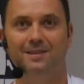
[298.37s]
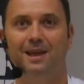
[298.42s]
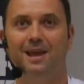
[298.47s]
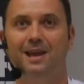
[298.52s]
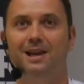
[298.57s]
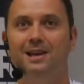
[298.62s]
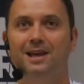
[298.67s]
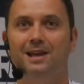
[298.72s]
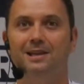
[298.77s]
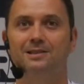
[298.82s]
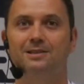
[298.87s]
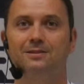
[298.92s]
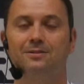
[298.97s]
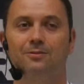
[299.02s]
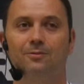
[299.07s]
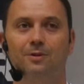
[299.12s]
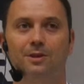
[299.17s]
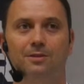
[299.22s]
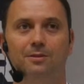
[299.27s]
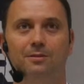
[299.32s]

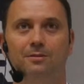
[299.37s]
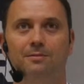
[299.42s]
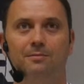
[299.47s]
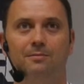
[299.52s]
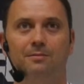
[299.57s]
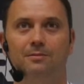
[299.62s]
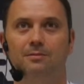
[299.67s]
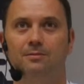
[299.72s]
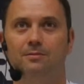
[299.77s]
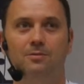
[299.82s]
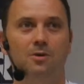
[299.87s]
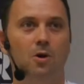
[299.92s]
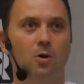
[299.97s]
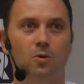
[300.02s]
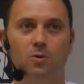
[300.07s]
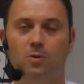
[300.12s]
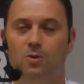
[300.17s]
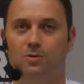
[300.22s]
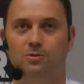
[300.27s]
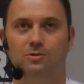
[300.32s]
illness with
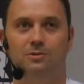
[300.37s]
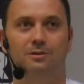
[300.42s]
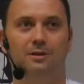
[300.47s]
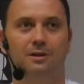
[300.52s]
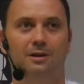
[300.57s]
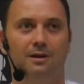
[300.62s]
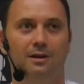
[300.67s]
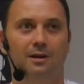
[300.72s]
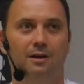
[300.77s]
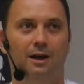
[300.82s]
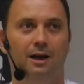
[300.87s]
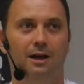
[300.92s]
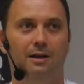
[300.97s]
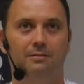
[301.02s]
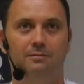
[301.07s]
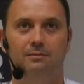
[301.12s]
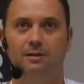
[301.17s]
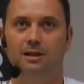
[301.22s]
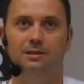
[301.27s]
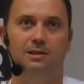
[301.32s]
no clues.
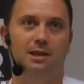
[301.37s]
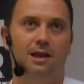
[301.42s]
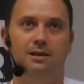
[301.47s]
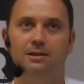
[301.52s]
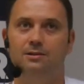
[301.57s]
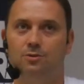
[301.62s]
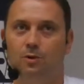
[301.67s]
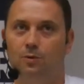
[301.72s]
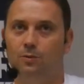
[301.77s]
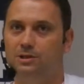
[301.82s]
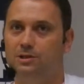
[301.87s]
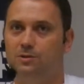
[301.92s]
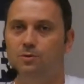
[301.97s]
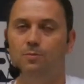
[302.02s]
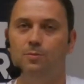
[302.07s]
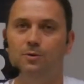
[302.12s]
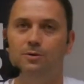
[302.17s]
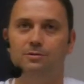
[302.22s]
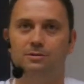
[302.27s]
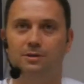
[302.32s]
And at the end, it's always
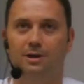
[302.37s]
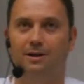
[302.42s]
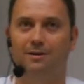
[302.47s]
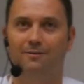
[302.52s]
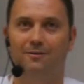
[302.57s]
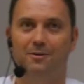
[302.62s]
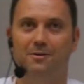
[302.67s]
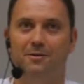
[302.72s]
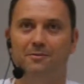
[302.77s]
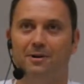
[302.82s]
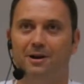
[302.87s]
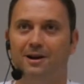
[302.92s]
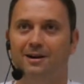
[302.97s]
lupus, a very